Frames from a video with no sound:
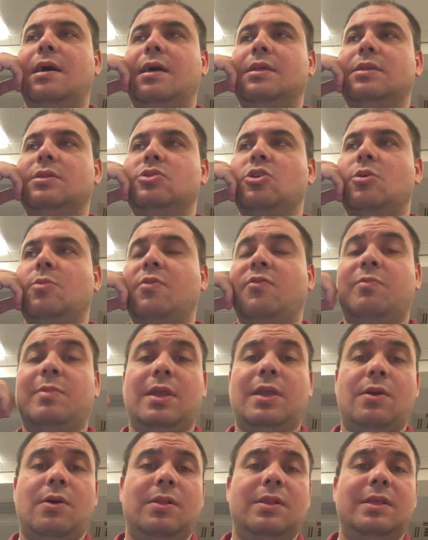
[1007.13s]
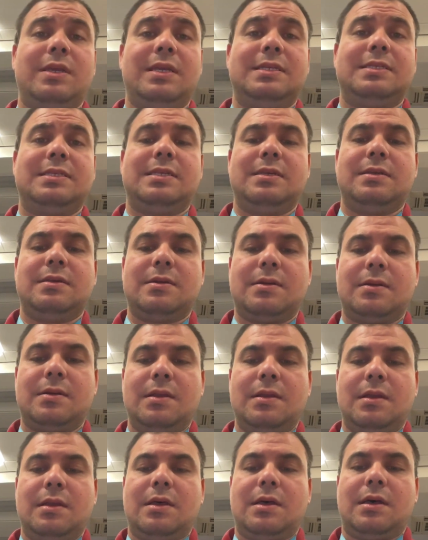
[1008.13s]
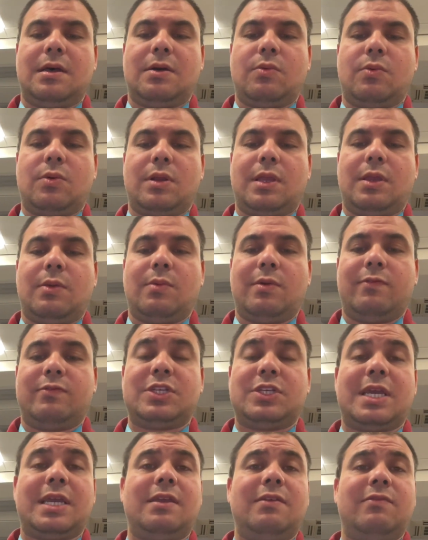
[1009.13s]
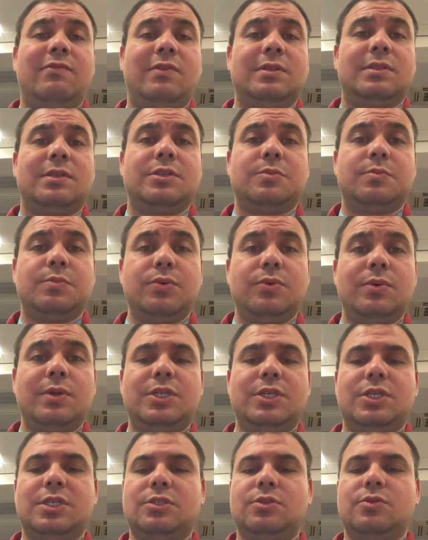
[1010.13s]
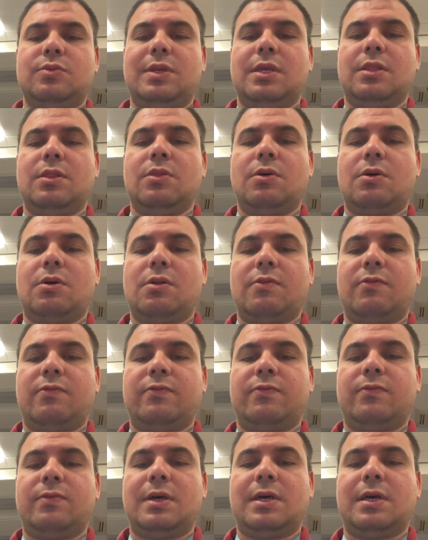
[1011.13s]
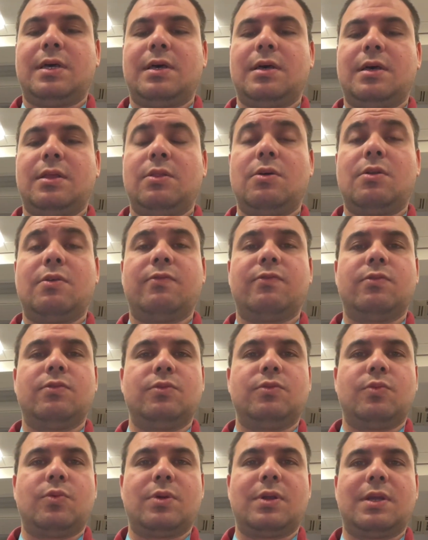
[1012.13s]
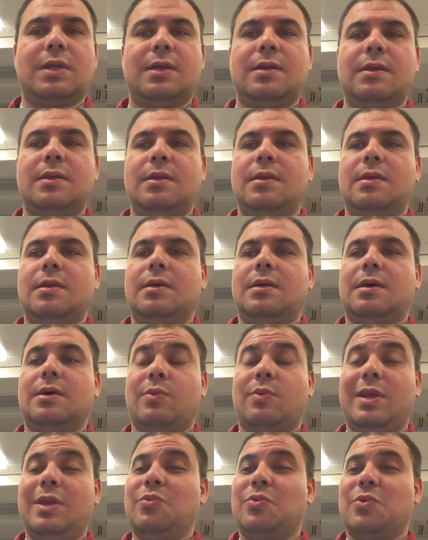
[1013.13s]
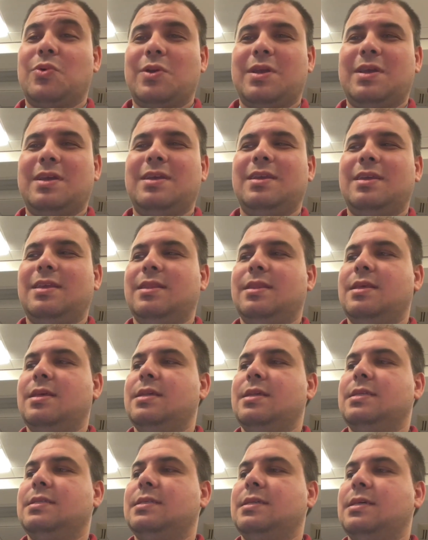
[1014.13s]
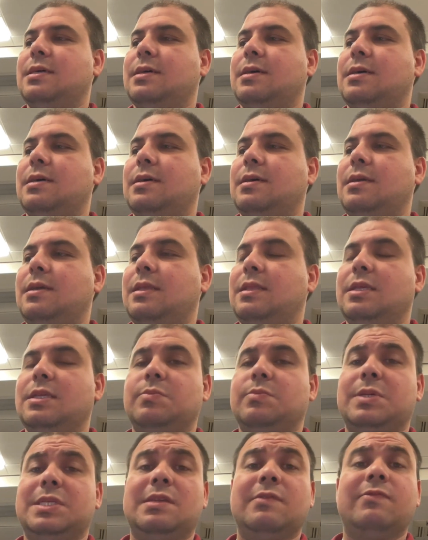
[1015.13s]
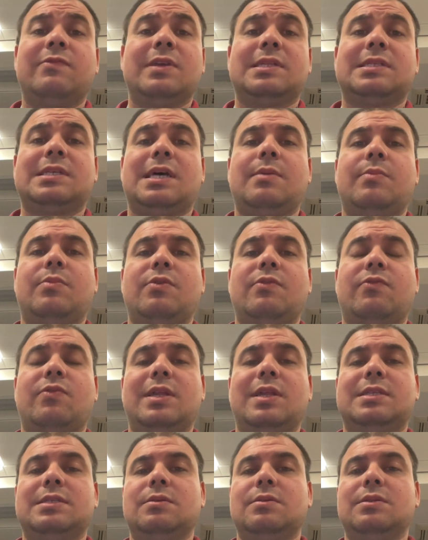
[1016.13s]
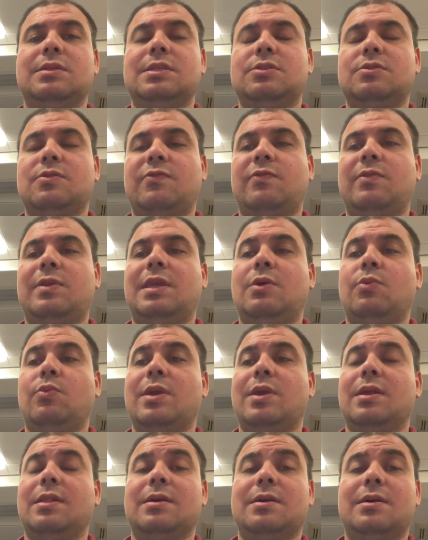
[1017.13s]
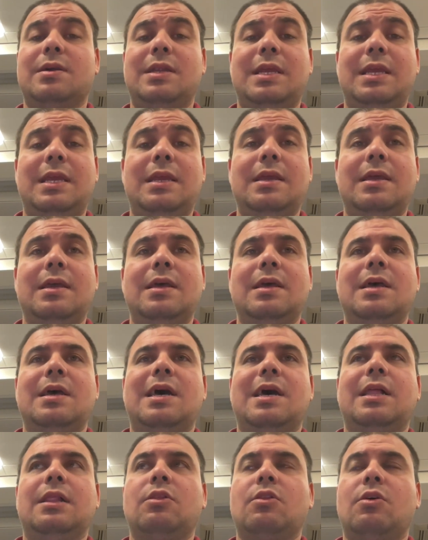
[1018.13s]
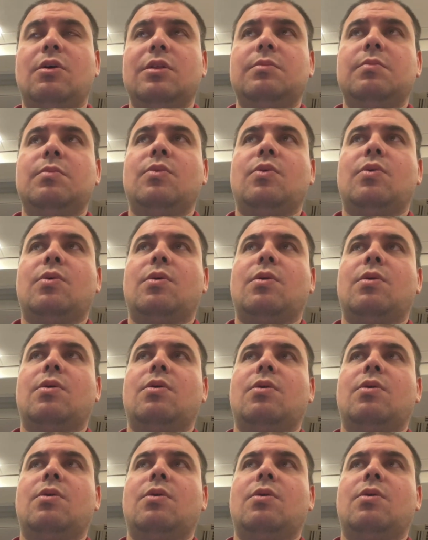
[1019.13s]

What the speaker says: some of my colleagues here working with Jackie van der Spuy. She's doing a lot of good work, great work in this specific type of retinal dystrophy, and we are learning a lot more